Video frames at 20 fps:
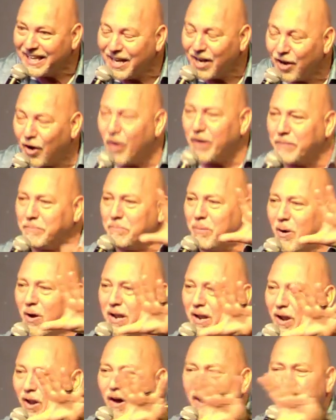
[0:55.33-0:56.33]
like my
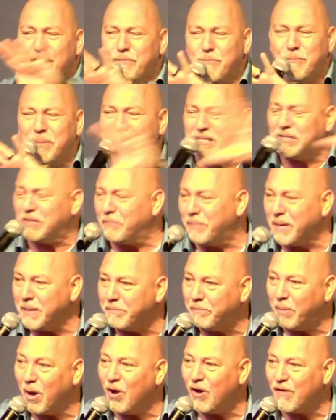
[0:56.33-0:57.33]
life must have
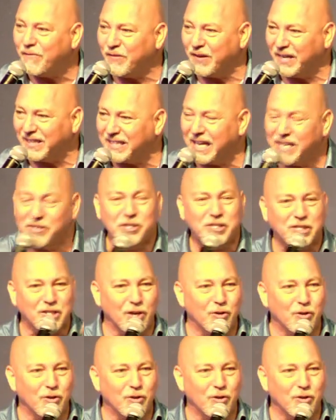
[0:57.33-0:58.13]
been perfect. They used to